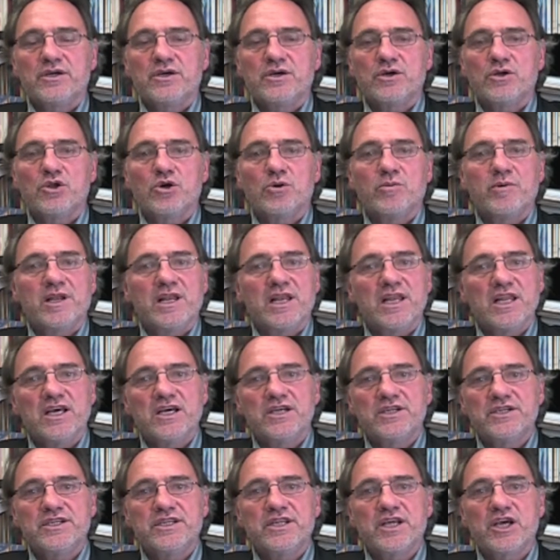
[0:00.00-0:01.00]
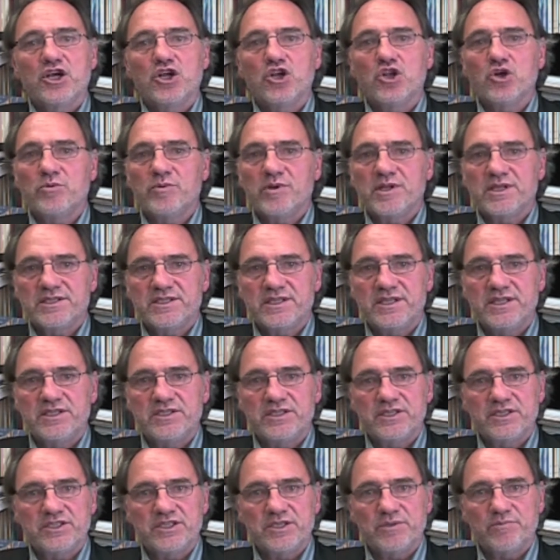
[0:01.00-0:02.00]
global learning and global
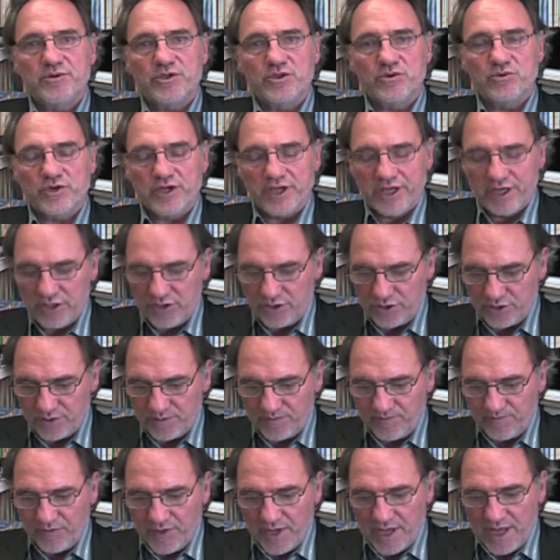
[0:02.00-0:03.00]
citizenship education.